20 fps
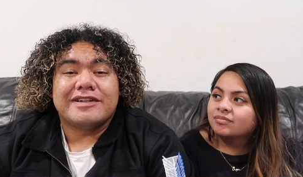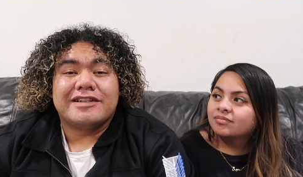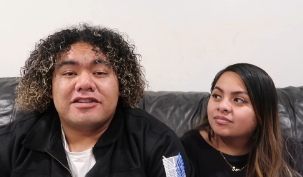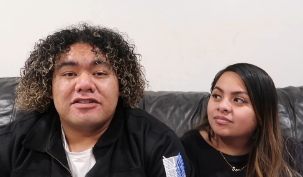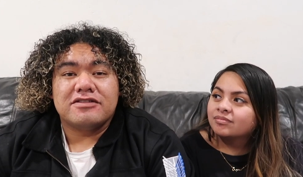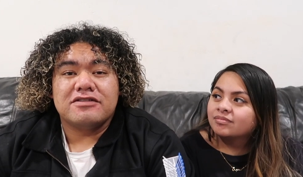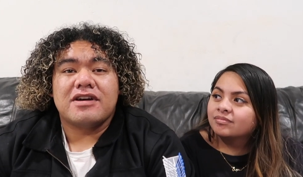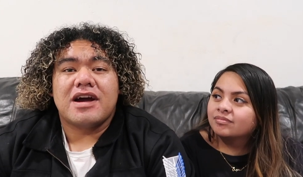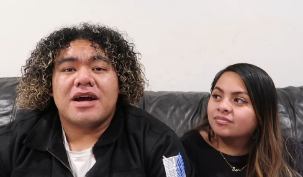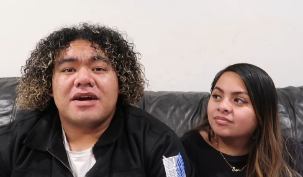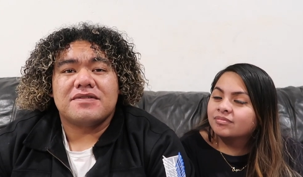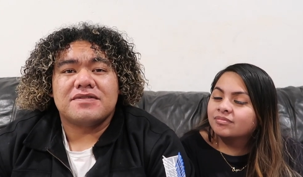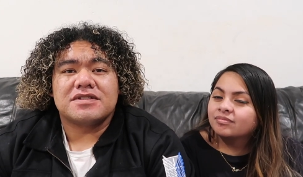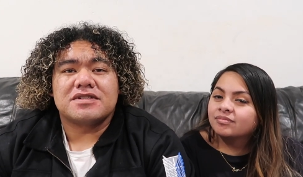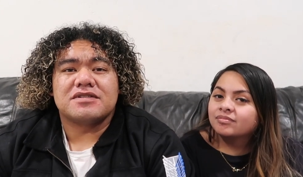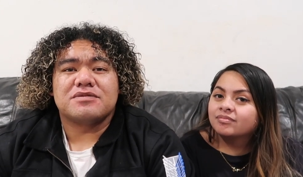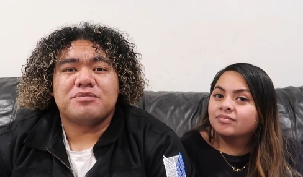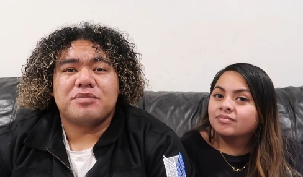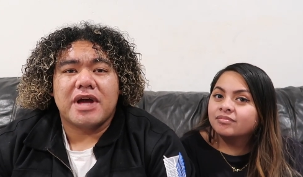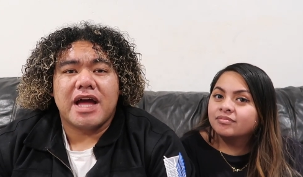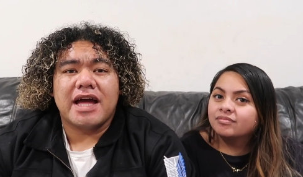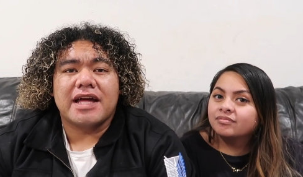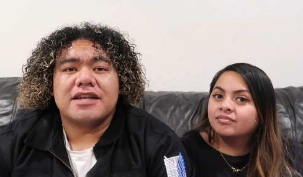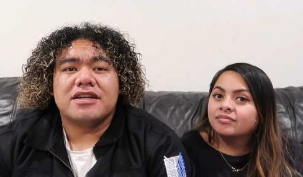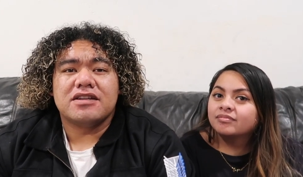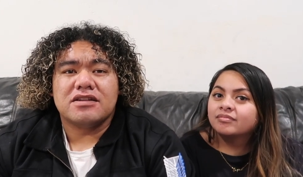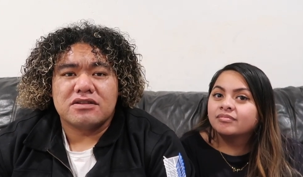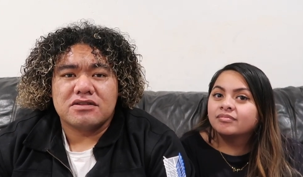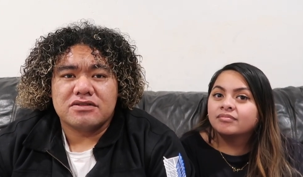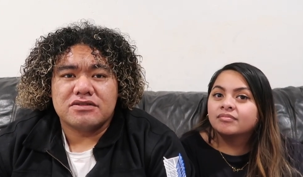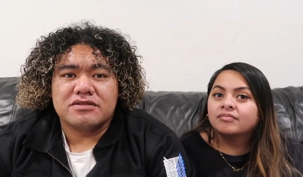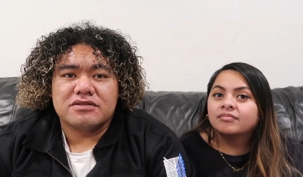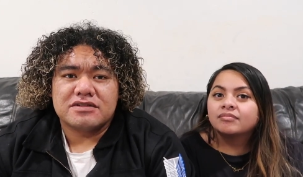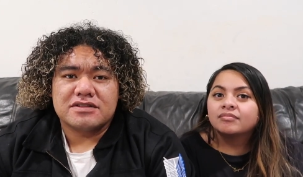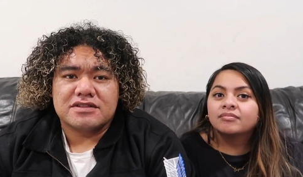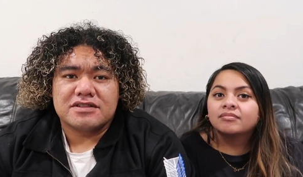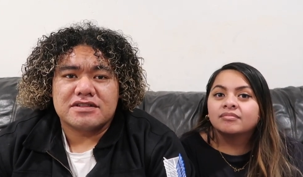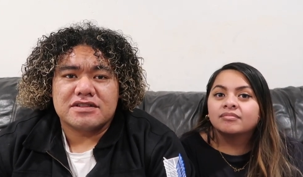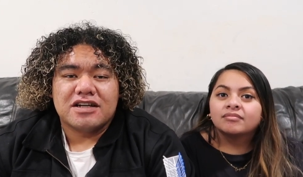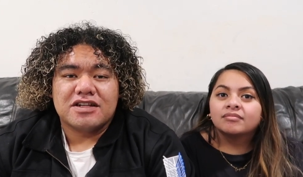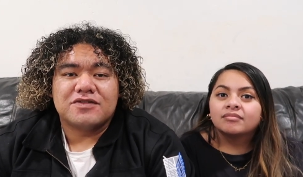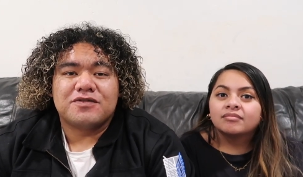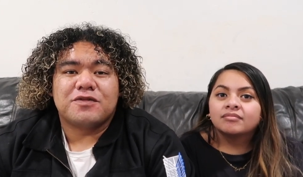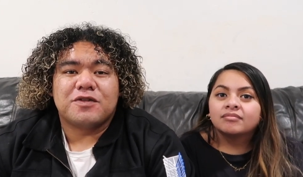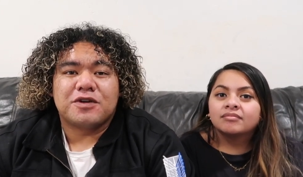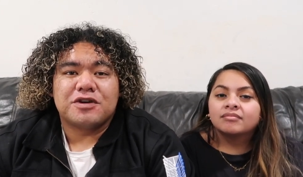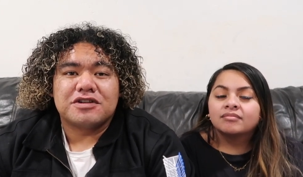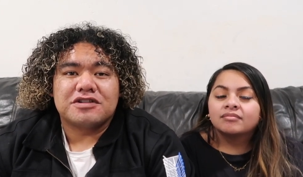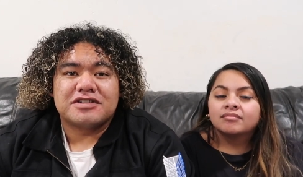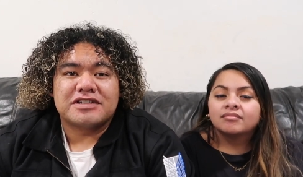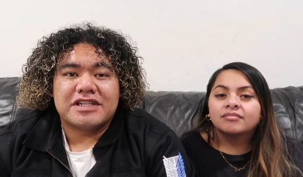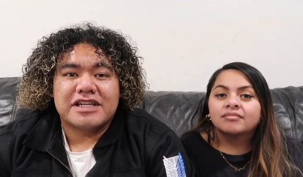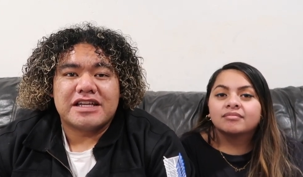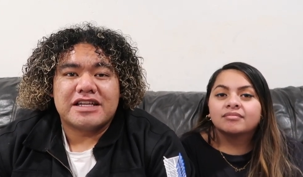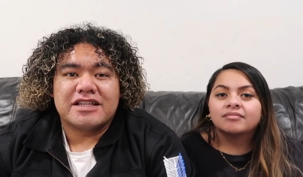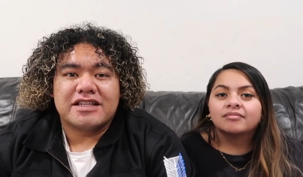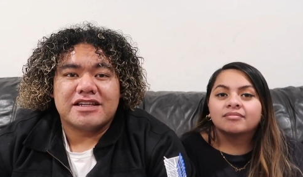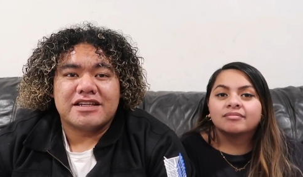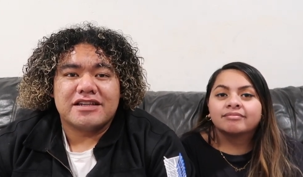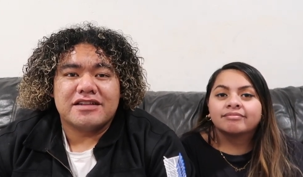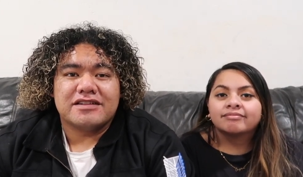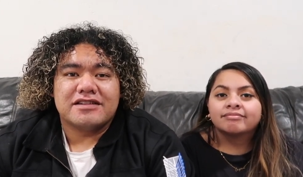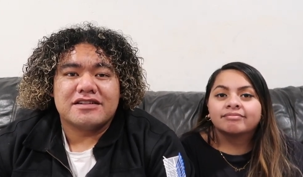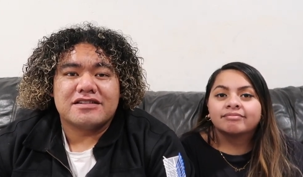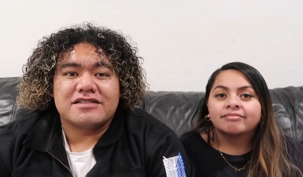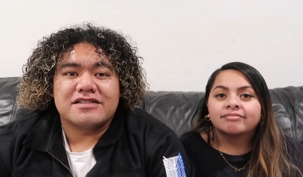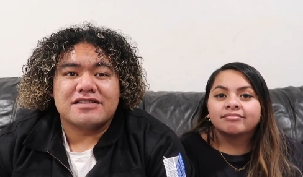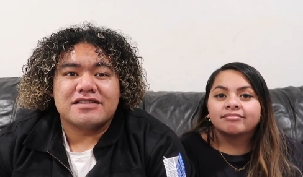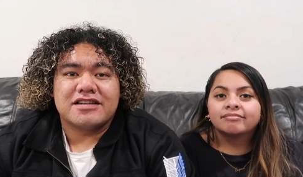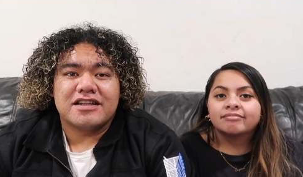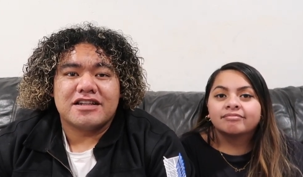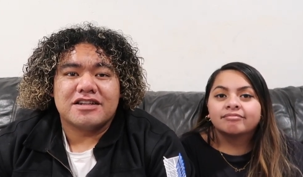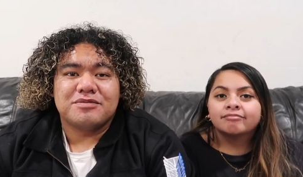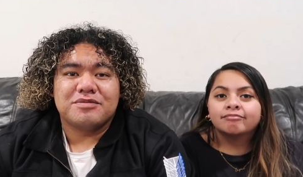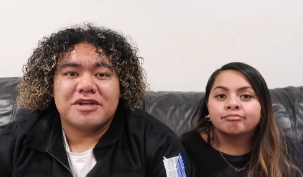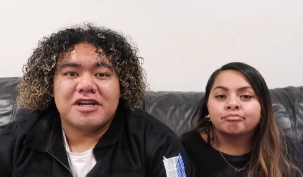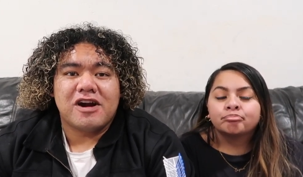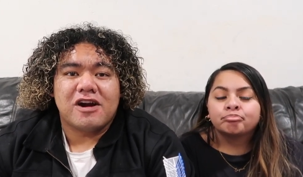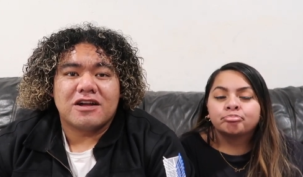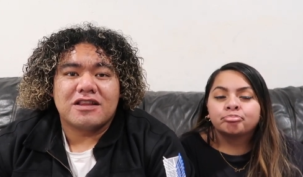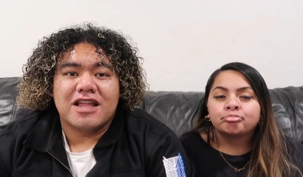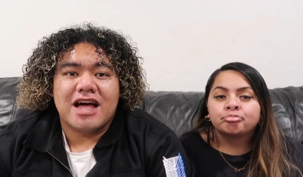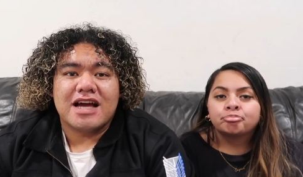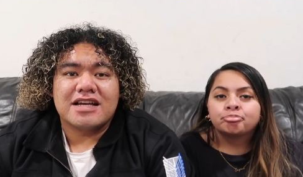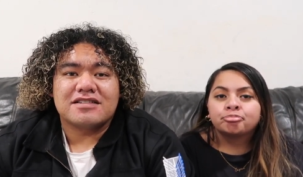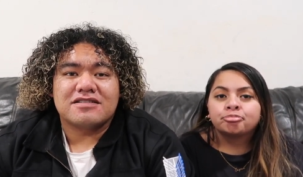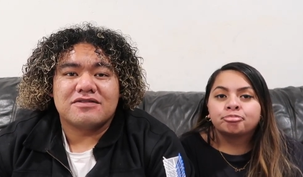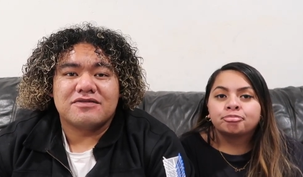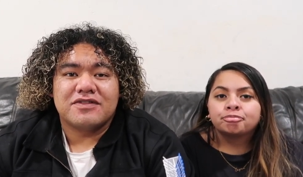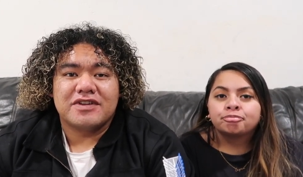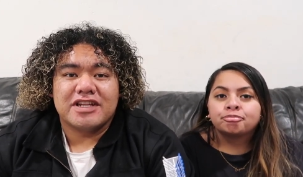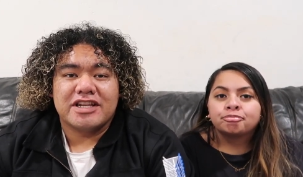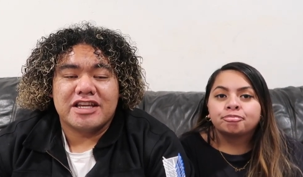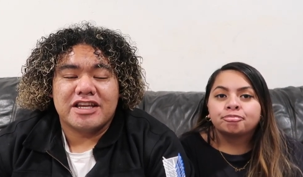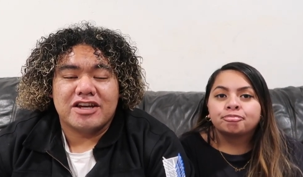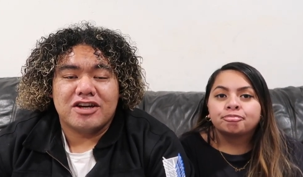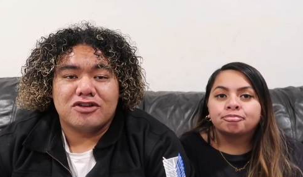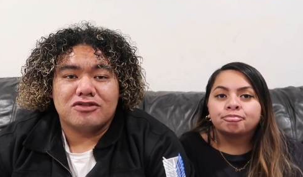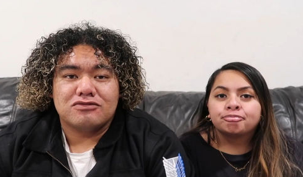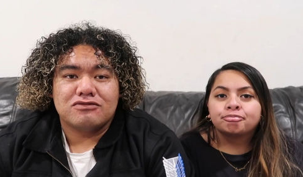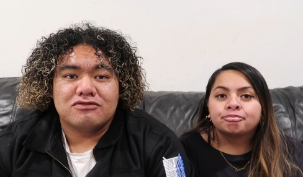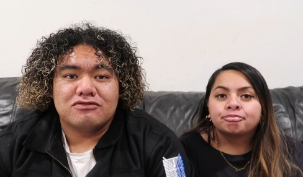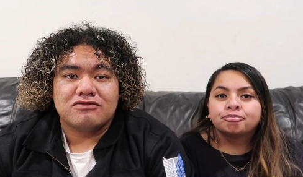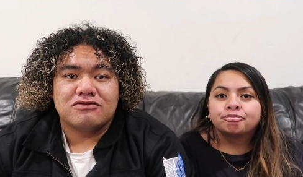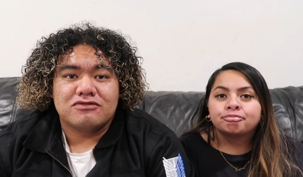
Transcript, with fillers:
Speaker 1: We do have some bad news. Unfortunately, this is gonna be our last video